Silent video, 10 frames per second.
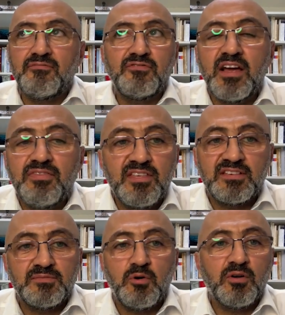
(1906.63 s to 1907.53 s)
read
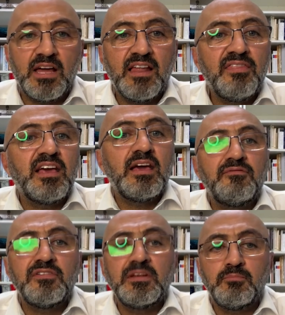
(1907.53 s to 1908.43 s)
this book, and I think
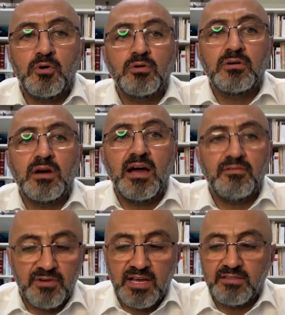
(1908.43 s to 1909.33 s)
every book
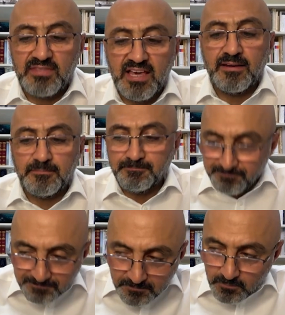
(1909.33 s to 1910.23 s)
I've read then
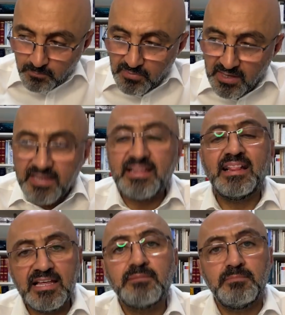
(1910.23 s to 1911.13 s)
it
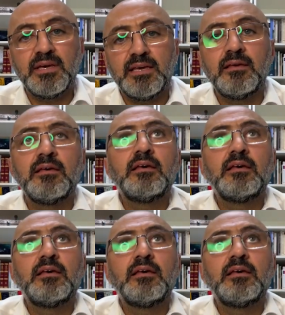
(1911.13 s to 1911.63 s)
led me